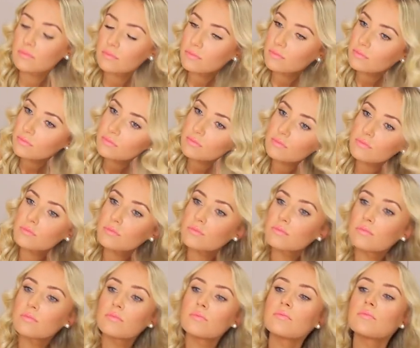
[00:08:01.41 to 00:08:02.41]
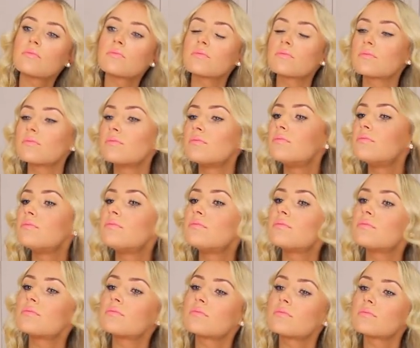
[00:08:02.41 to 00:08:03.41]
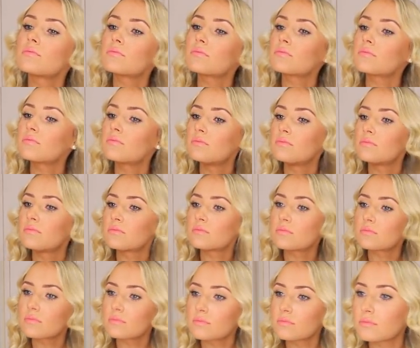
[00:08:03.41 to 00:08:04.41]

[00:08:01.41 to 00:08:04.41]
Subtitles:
(silence)